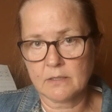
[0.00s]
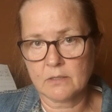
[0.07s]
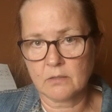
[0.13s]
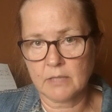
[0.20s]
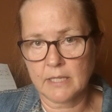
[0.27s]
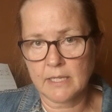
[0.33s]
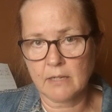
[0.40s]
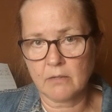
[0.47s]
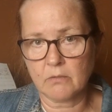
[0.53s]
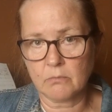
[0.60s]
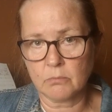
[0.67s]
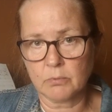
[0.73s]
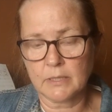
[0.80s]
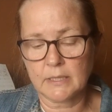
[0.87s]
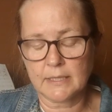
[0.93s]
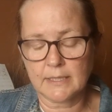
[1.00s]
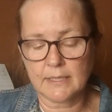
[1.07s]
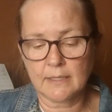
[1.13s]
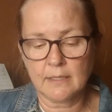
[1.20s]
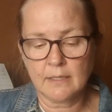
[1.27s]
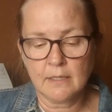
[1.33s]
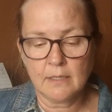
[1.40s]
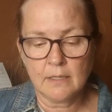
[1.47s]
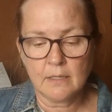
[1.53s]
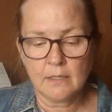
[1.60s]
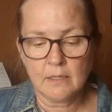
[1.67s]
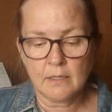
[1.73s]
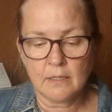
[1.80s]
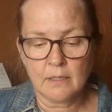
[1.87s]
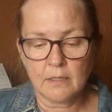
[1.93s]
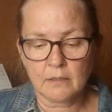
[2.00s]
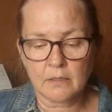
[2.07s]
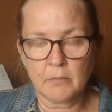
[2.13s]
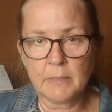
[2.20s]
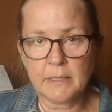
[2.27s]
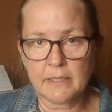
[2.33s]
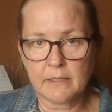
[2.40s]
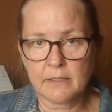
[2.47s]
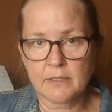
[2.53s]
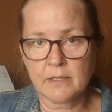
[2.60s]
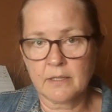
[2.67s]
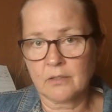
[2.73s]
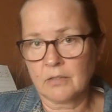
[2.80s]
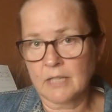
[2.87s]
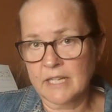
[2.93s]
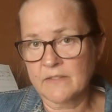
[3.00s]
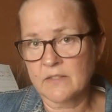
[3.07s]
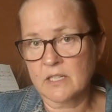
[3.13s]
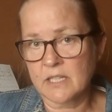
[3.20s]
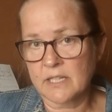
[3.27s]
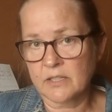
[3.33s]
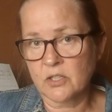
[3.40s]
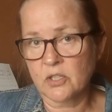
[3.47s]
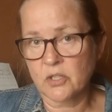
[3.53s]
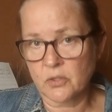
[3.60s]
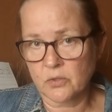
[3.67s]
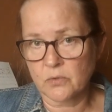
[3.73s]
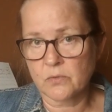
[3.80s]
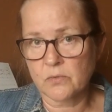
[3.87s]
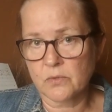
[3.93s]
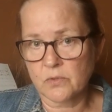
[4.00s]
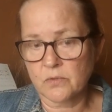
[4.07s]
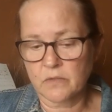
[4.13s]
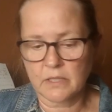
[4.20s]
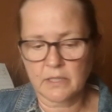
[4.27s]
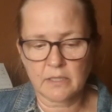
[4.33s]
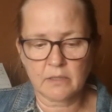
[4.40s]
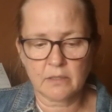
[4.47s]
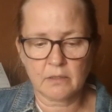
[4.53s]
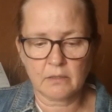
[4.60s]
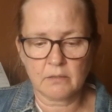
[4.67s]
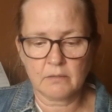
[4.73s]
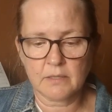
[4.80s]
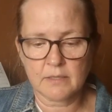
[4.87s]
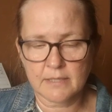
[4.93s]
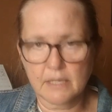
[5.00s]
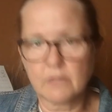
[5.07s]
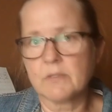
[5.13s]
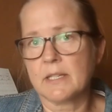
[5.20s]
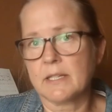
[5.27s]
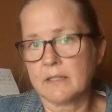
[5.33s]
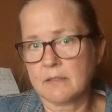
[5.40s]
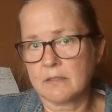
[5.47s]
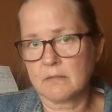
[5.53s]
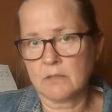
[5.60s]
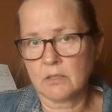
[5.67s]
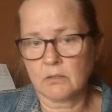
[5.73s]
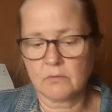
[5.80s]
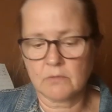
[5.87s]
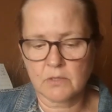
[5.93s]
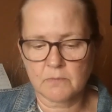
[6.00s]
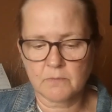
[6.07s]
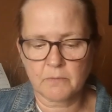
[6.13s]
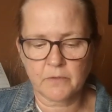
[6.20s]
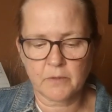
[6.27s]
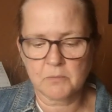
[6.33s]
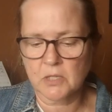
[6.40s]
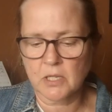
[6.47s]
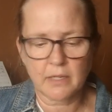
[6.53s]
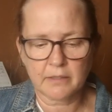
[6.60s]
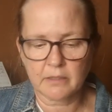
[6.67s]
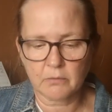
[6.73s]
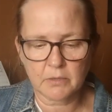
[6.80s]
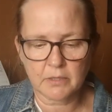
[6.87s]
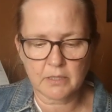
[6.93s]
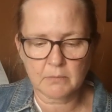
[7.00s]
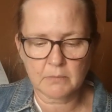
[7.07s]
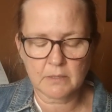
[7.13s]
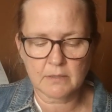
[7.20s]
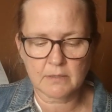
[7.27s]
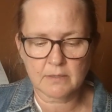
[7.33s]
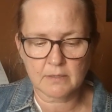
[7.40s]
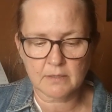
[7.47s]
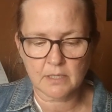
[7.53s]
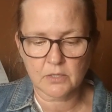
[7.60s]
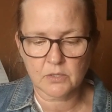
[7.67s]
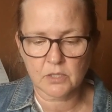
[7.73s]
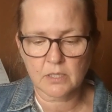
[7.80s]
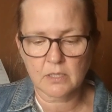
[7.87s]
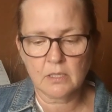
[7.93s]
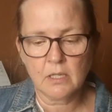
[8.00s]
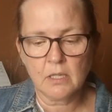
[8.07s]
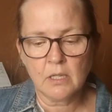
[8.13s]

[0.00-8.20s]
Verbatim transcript: So they are really committed to their livestock shows over there, it sounds like, you know, just from talking with them in this discussion.